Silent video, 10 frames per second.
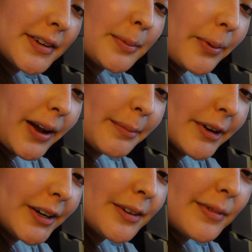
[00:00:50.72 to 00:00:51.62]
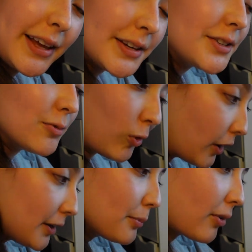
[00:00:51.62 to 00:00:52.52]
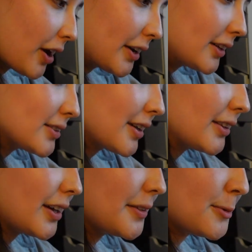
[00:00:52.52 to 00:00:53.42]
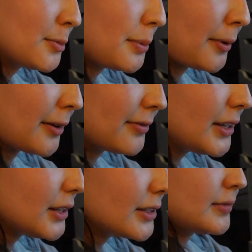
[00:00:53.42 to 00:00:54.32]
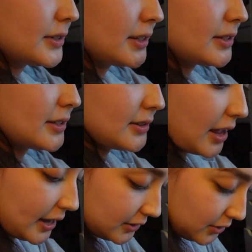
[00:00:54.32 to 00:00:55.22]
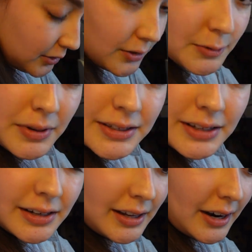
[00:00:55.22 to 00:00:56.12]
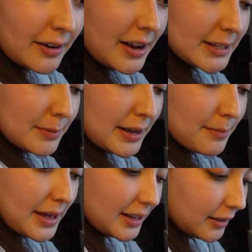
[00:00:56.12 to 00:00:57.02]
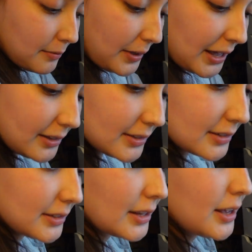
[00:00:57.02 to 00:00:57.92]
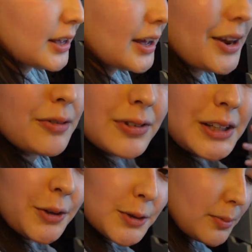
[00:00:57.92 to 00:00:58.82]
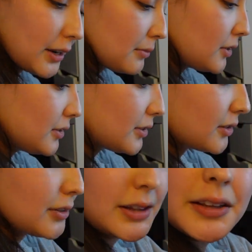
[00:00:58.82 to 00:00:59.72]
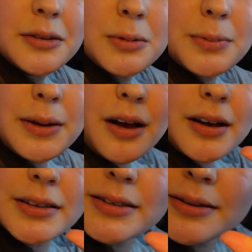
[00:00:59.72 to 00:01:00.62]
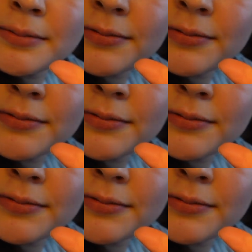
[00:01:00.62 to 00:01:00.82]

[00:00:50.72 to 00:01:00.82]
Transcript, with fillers: and a primer in one product, so I thought this would be perfect since I do use my skincare as my makeup base. I don't really use primers, so I thought this would be awesome